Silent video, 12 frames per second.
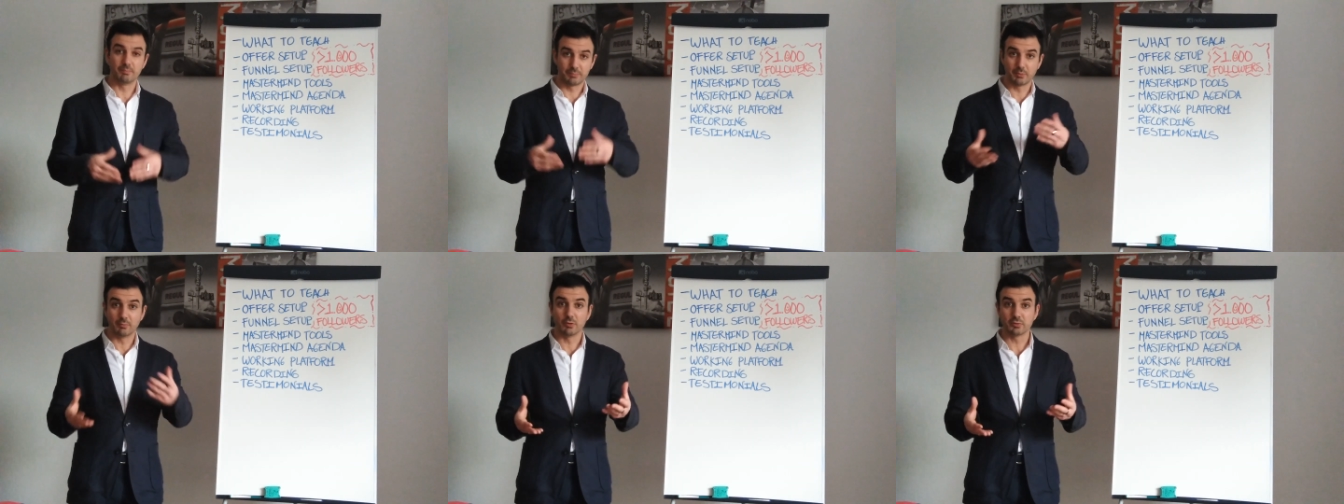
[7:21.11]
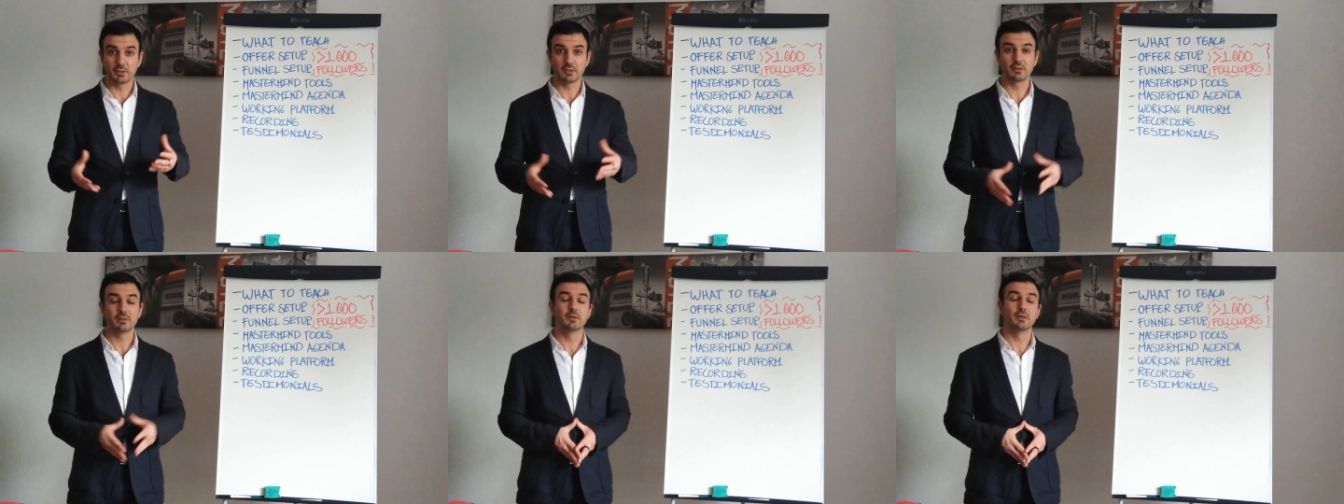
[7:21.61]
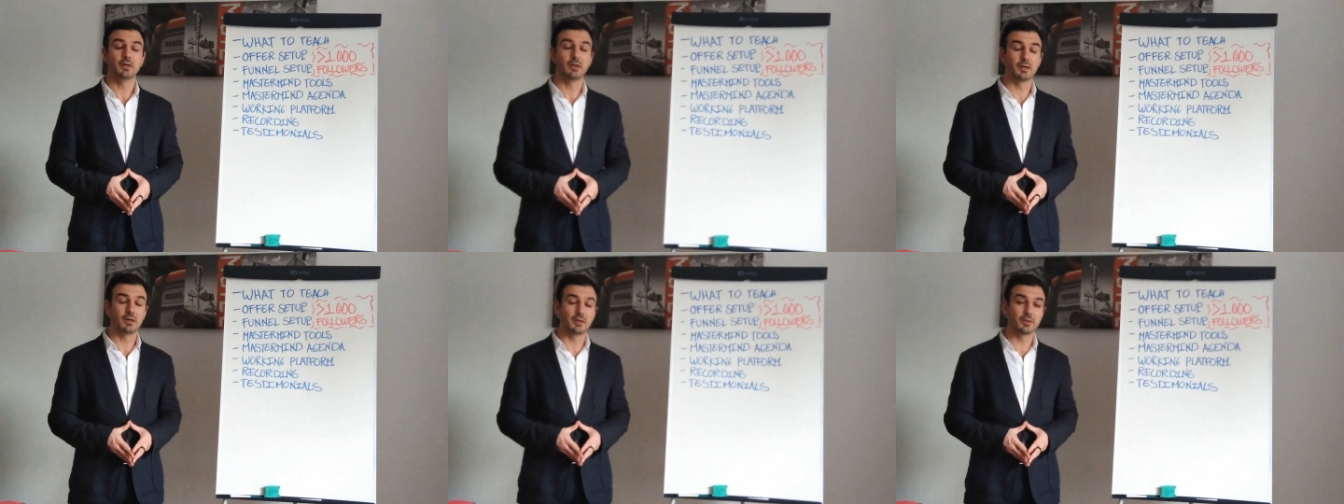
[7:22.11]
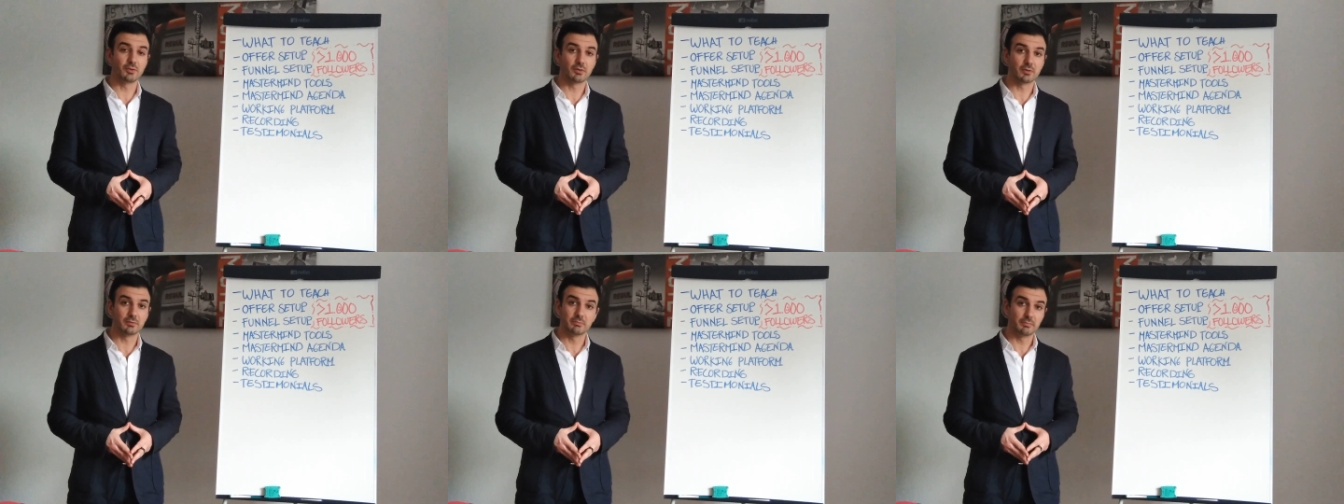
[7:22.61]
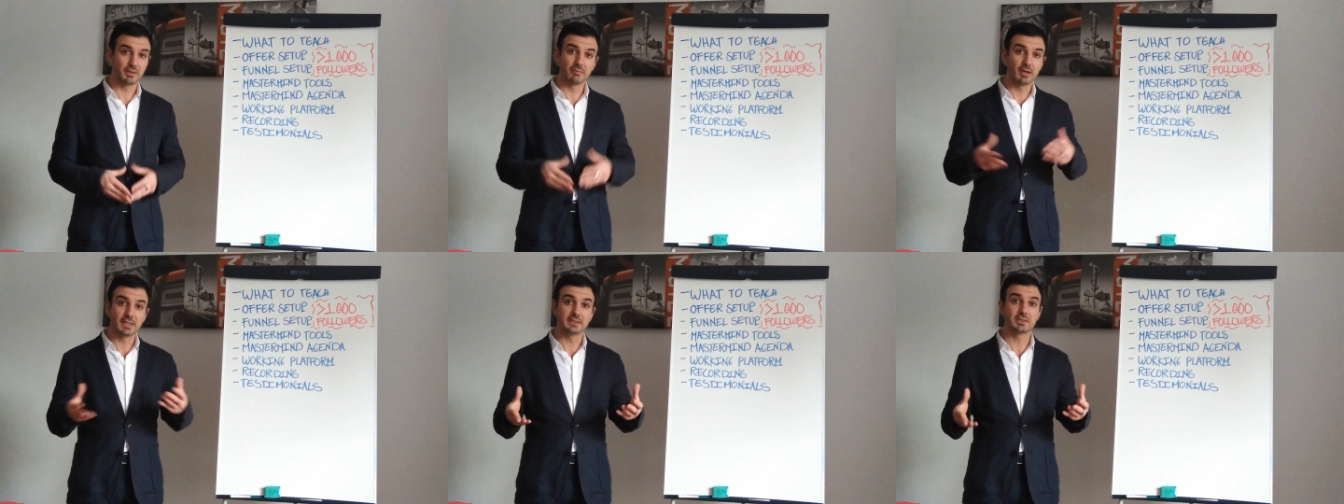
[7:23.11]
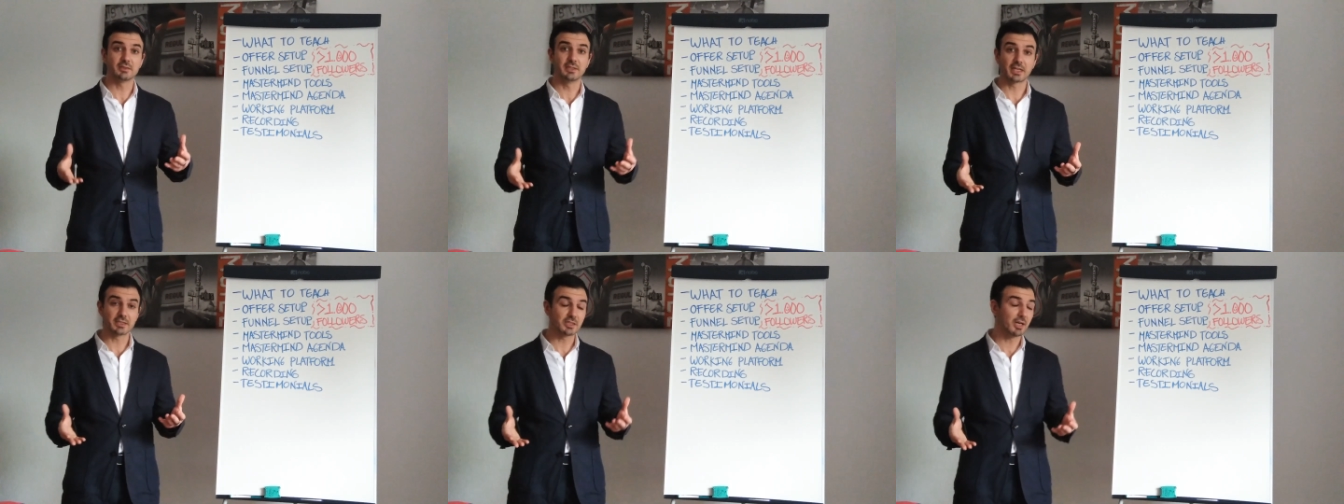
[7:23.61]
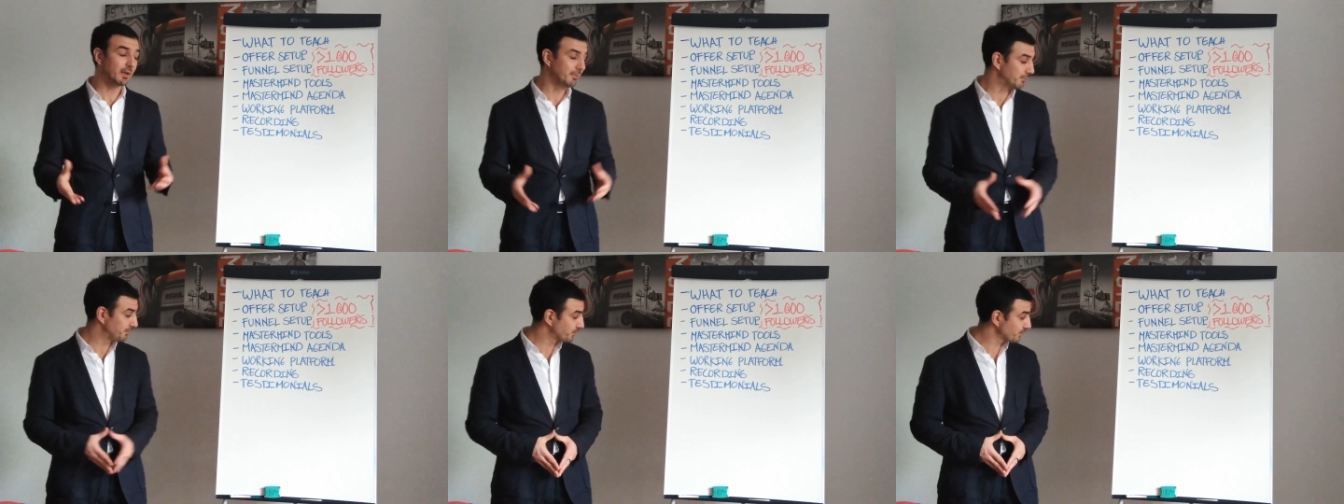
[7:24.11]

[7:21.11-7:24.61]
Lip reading: promoting your events next time.